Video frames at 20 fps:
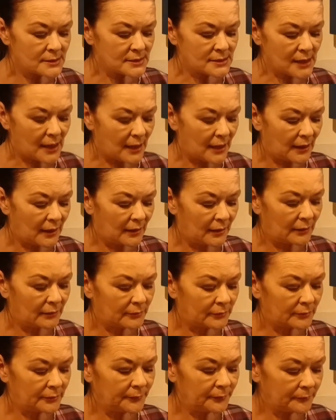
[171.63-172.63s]

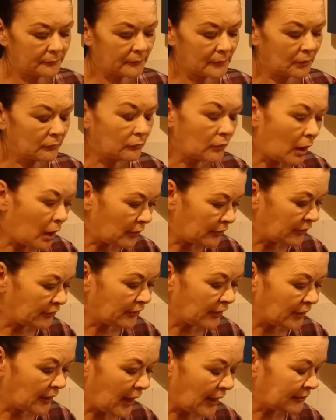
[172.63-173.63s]
So rather
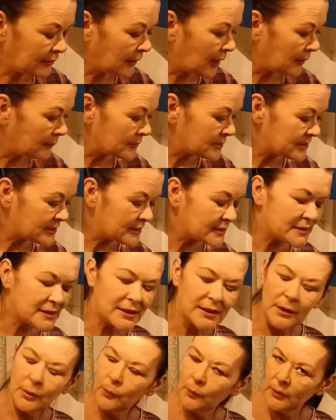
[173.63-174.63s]
than let them sit
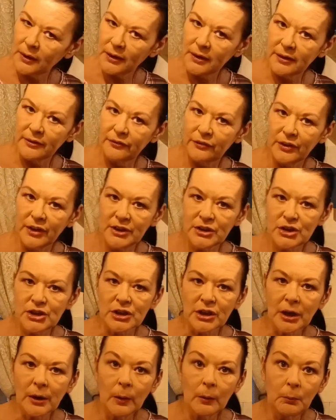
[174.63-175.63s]
in the fridge
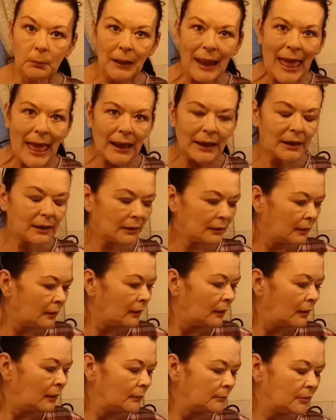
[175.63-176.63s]
and go black
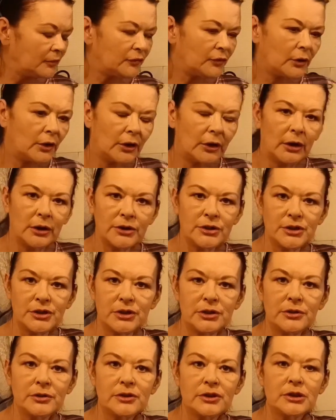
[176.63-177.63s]
before I got
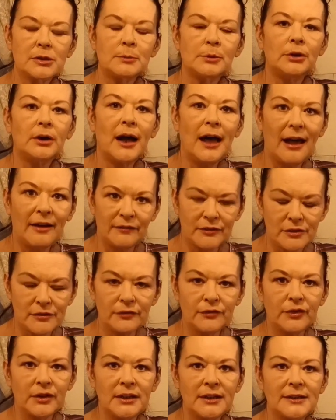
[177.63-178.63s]
to use them or have to
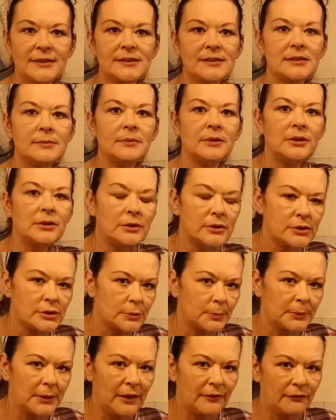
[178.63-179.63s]
freeze them and
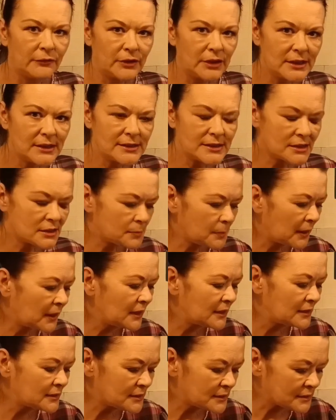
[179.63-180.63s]
use up that freezer
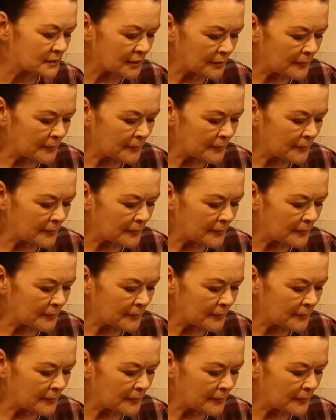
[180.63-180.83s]
space,